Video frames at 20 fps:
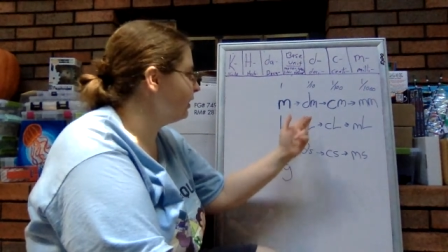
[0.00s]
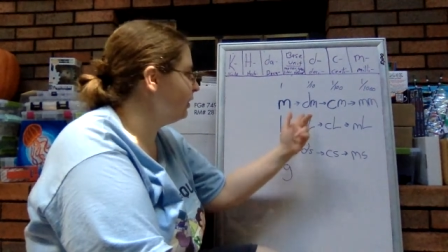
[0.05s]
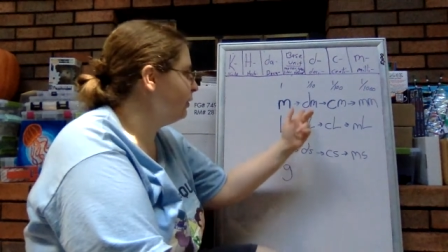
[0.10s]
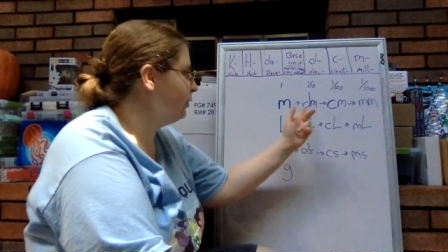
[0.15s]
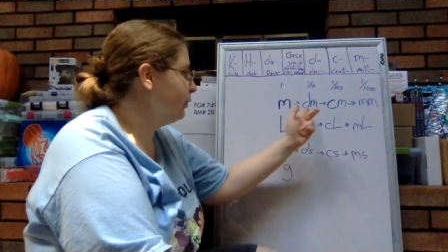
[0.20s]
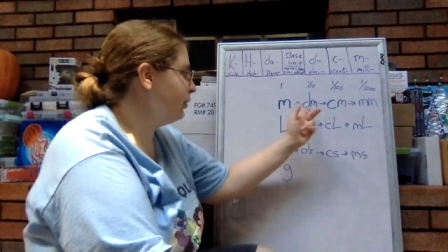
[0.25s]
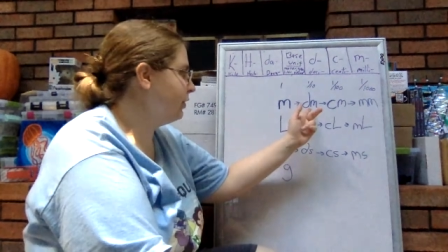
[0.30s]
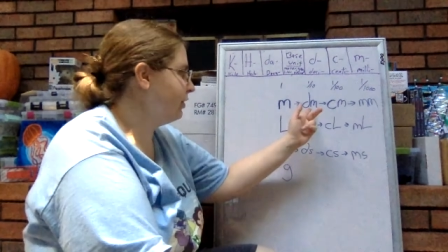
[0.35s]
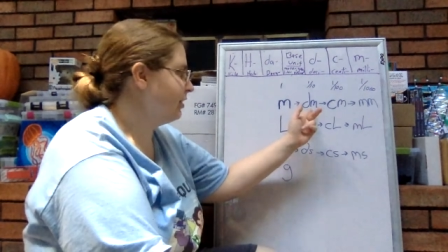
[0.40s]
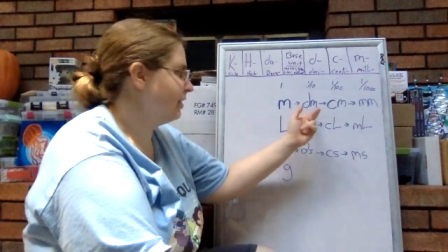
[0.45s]

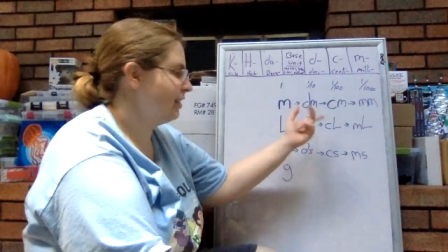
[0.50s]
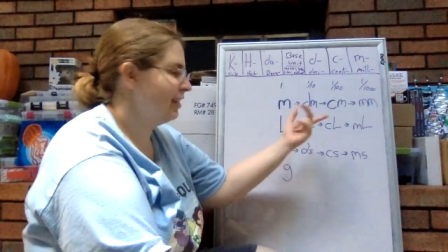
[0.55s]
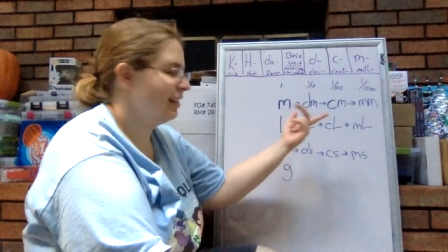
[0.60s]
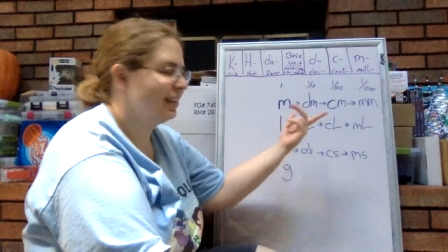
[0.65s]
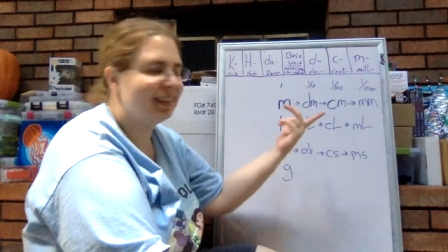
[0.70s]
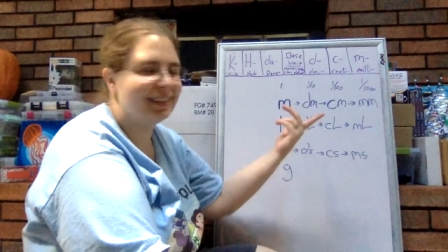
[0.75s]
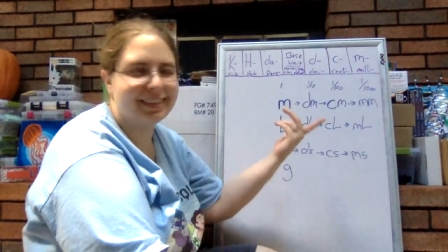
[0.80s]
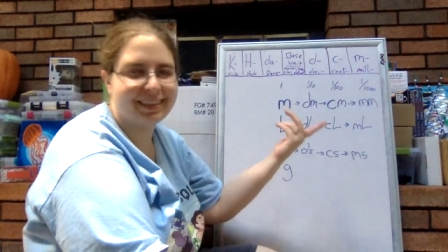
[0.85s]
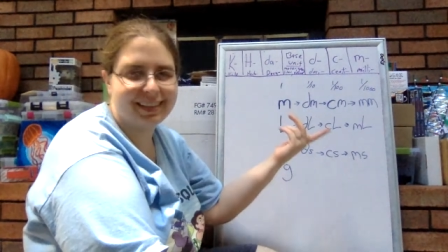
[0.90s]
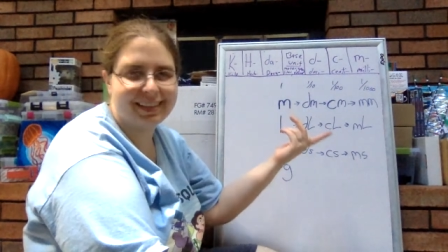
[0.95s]
use
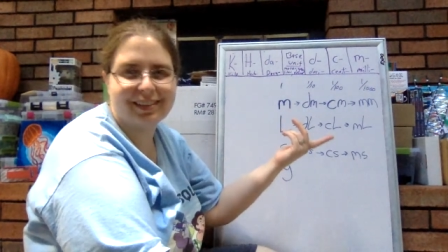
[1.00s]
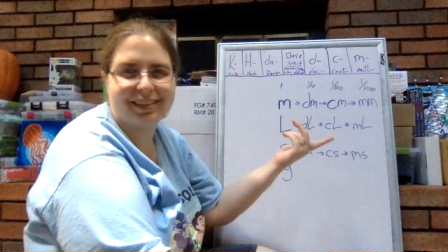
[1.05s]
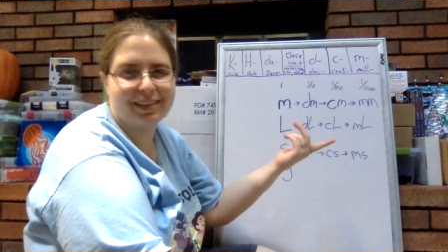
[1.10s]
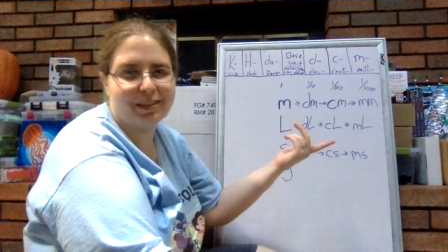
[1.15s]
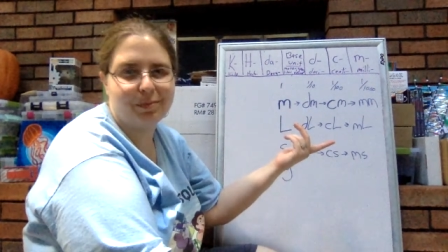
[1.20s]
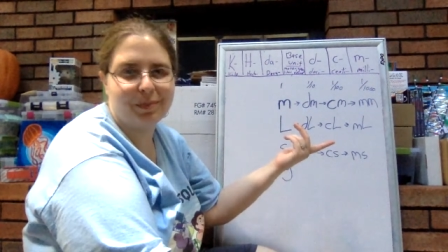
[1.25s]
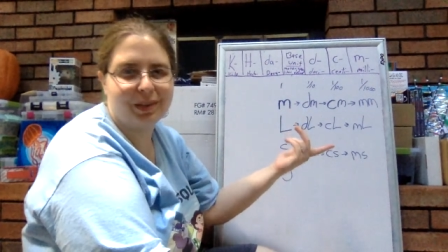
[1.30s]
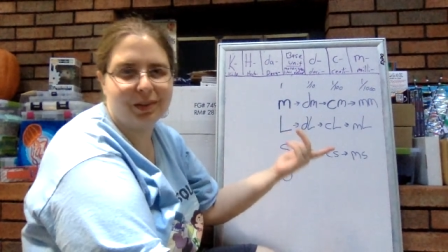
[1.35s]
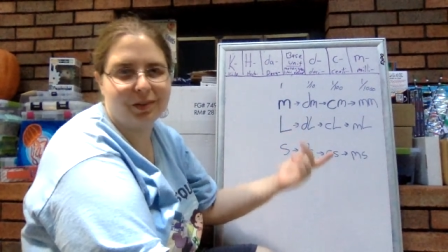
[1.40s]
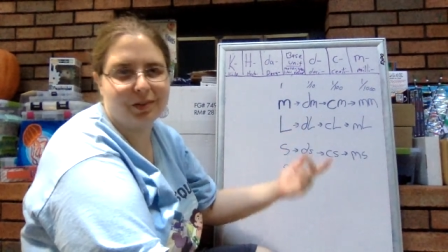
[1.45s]

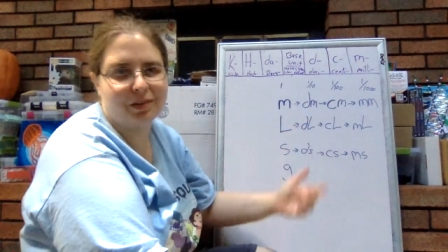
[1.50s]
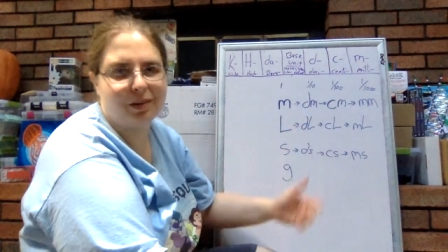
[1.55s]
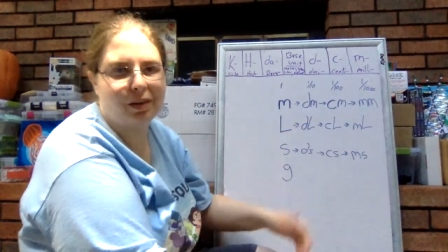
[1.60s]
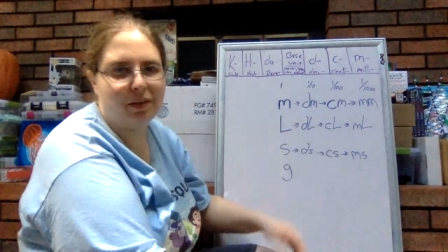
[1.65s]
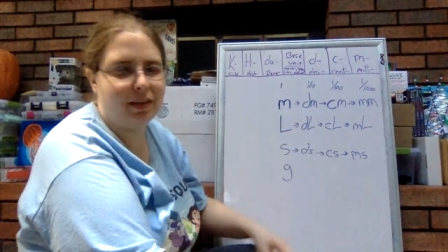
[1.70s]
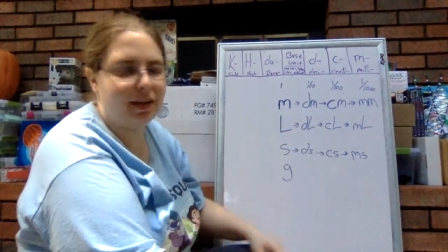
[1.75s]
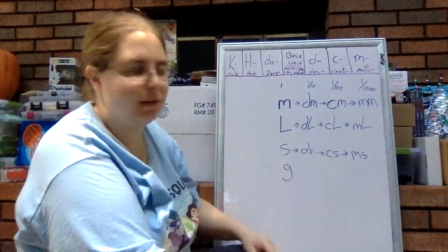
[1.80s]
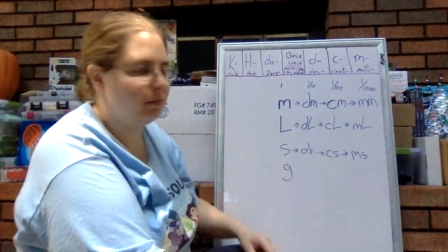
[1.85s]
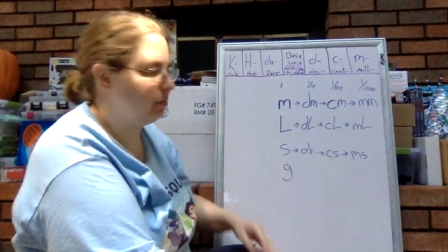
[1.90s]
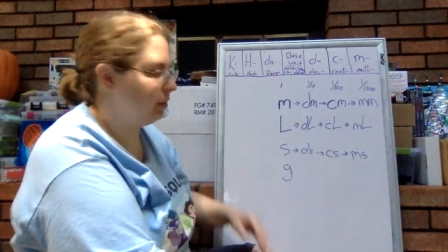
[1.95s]
decimeters all
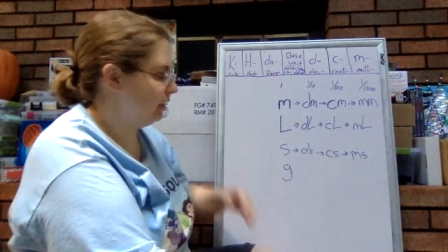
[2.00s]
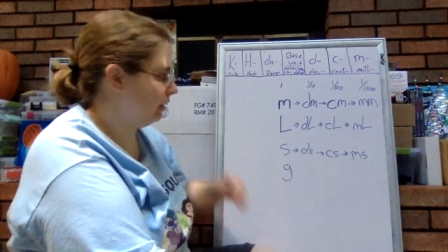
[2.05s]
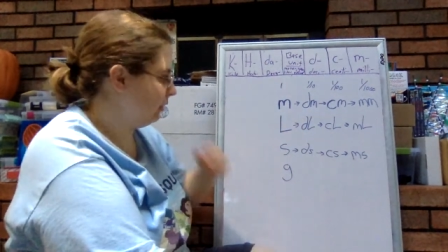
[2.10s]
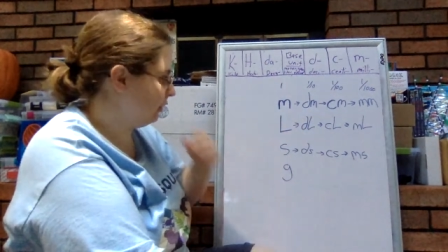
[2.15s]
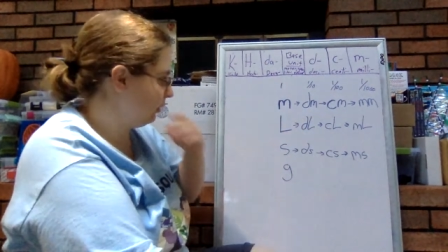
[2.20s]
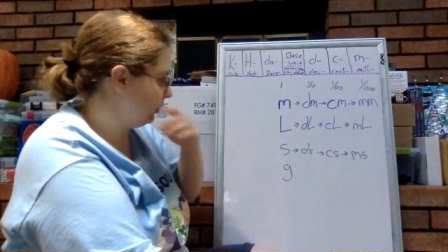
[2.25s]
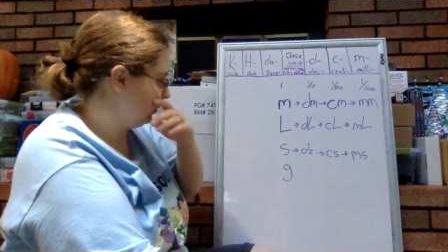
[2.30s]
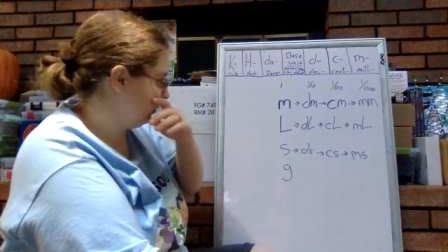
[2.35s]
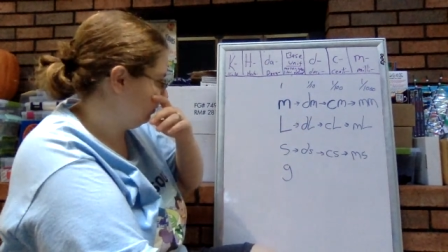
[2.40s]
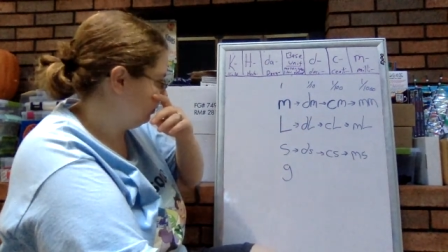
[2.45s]
that
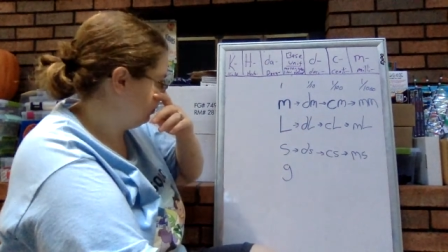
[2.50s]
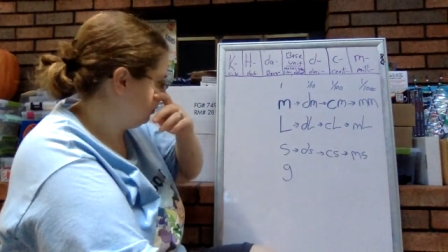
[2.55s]
much